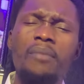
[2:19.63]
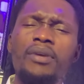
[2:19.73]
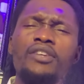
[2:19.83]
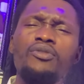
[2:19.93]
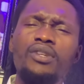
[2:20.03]

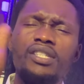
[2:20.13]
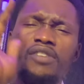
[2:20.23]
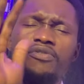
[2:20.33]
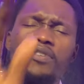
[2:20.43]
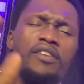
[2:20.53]
Begin to
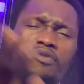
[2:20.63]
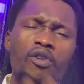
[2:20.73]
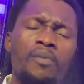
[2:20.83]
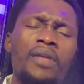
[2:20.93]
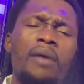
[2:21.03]
receive
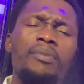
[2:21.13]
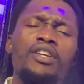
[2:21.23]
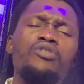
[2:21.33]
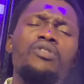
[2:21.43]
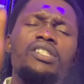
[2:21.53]
favor.
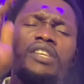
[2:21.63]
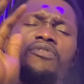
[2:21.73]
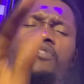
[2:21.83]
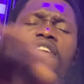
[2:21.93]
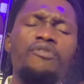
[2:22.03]
Begin to
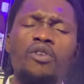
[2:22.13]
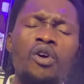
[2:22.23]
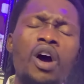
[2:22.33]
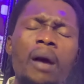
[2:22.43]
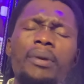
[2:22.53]
receive
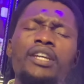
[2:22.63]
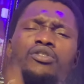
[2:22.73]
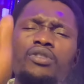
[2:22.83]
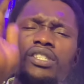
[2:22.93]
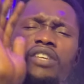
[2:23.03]
favor.
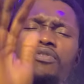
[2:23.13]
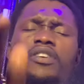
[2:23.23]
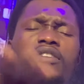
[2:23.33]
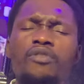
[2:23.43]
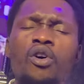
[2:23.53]
Begin to receive
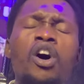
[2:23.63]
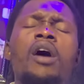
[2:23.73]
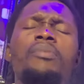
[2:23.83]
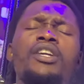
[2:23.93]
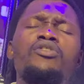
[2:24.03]
favor.
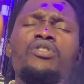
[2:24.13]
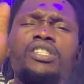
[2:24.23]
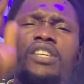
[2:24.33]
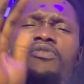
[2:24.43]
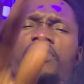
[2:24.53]
Begin to
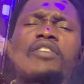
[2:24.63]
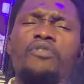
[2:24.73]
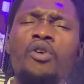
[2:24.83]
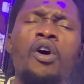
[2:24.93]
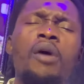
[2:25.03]
receive
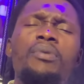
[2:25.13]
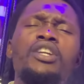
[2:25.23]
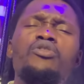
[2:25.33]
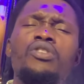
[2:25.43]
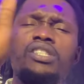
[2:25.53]
favor.
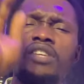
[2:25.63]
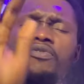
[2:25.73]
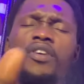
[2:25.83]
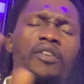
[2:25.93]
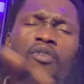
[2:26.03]
Begin to
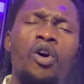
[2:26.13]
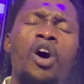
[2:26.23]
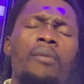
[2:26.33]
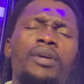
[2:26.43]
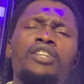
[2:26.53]
receive favor.
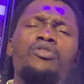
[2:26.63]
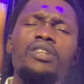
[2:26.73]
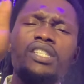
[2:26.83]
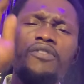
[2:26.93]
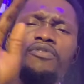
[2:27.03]
Begin to
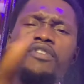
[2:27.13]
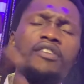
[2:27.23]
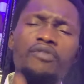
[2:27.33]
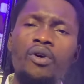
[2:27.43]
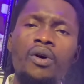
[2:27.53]
receive
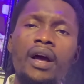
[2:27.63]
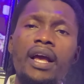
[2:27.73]
favor.